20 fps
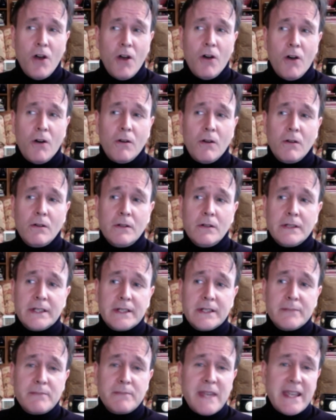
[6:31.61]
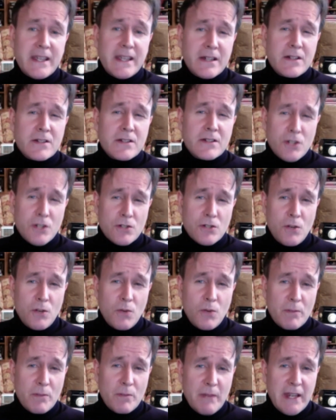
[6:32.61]
or the maker, your
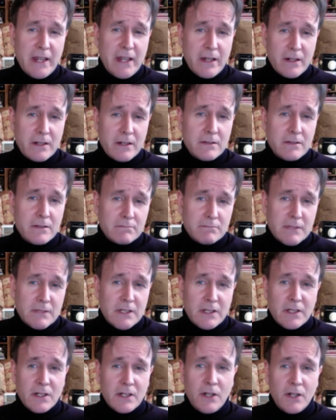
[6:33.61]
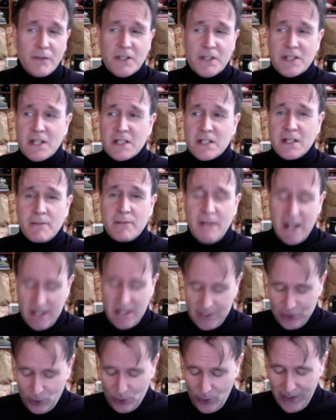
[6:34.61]
software maker of the system are
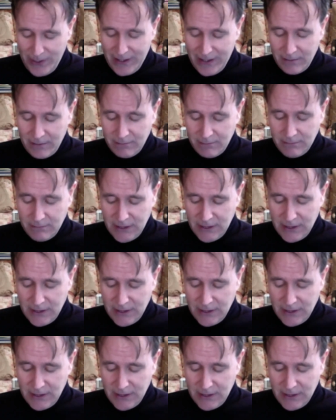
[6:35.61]
doing